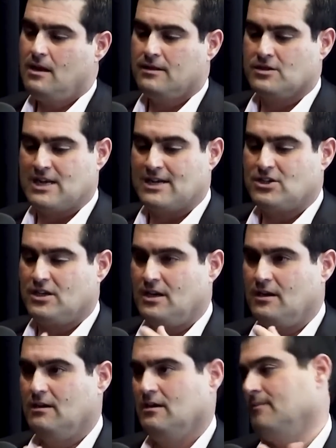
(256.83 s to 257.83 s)
There's
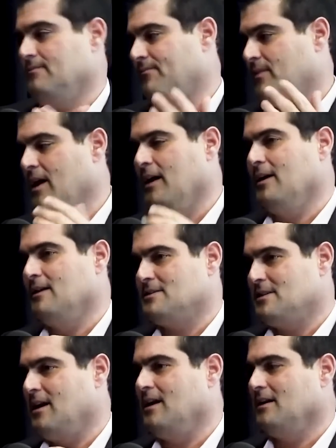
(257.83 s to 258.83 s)
actually, I'm going to
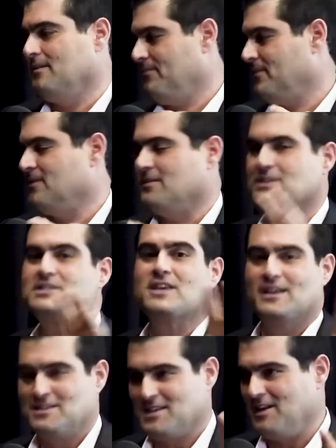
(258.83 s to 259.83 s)
say, uh, this is
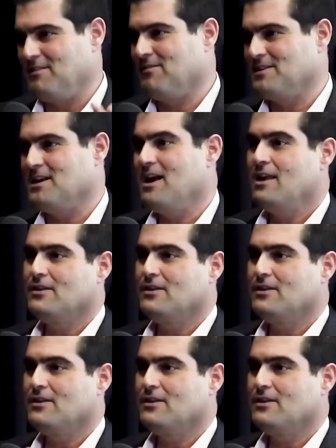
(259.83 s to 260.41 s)
going to set your friends up.